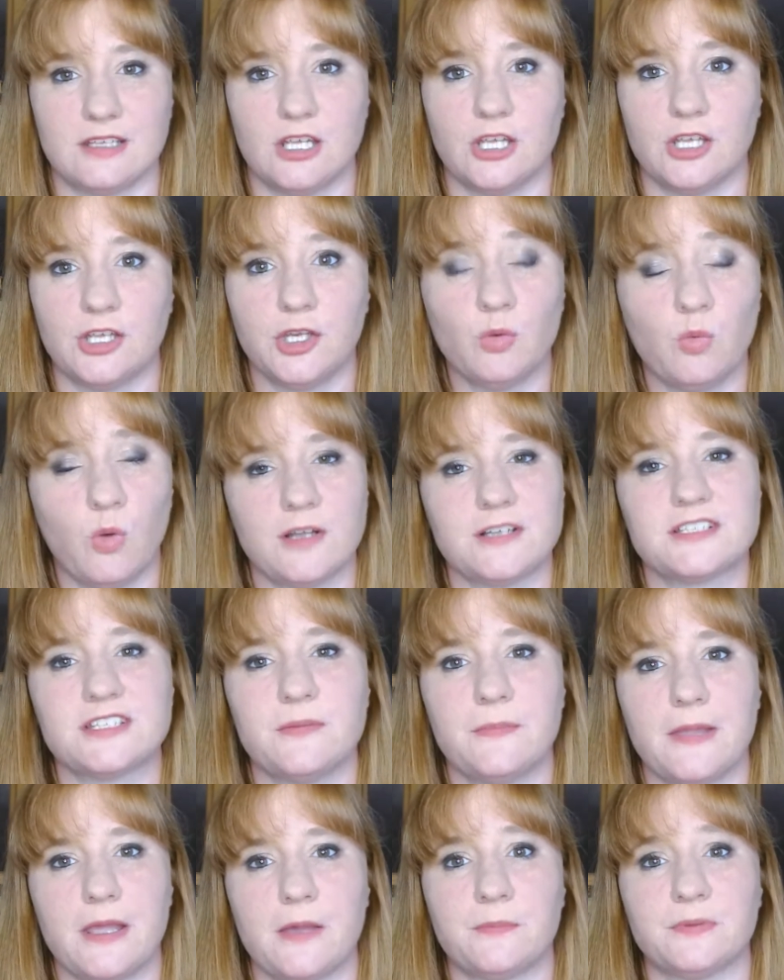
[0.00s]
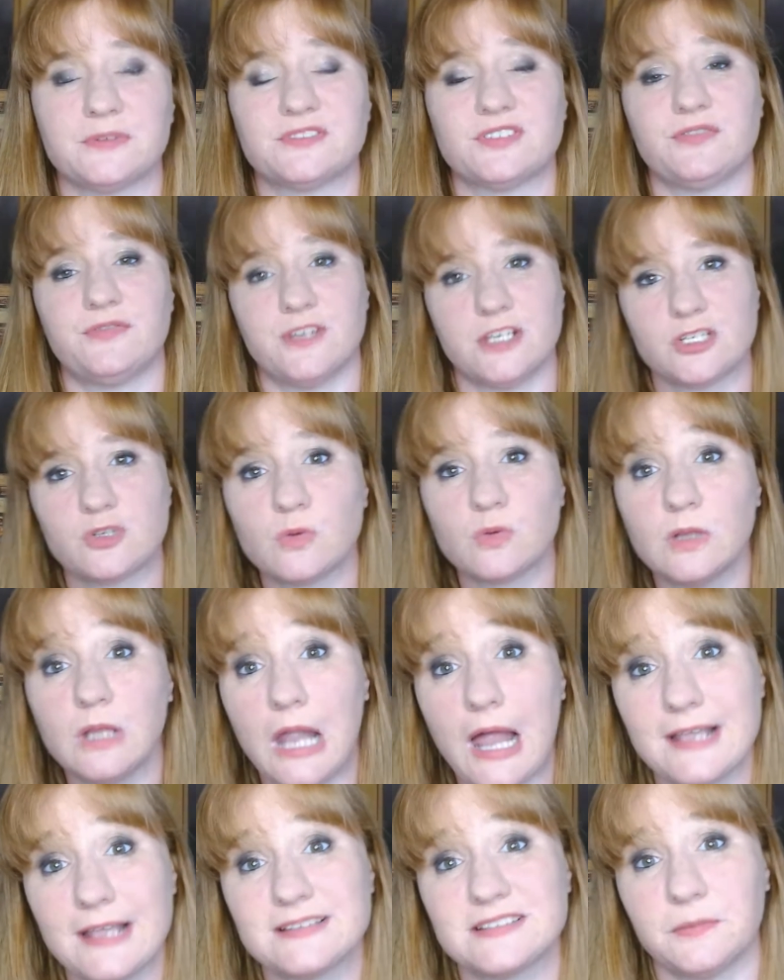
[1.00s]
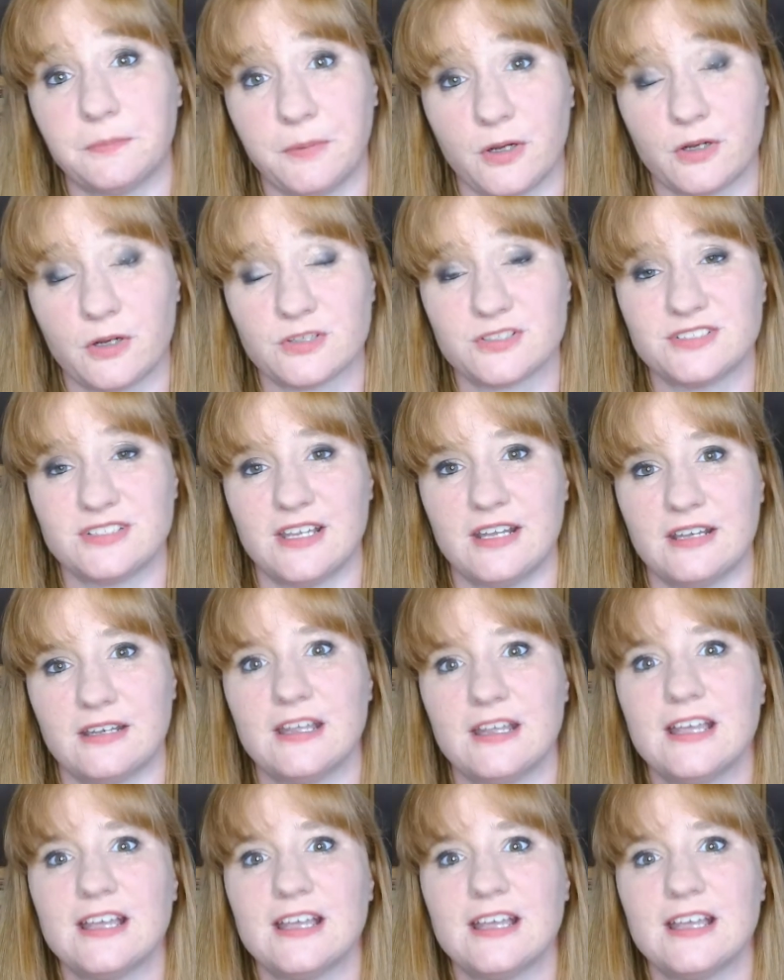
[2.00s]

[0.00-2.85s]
You want to be able to visualize the person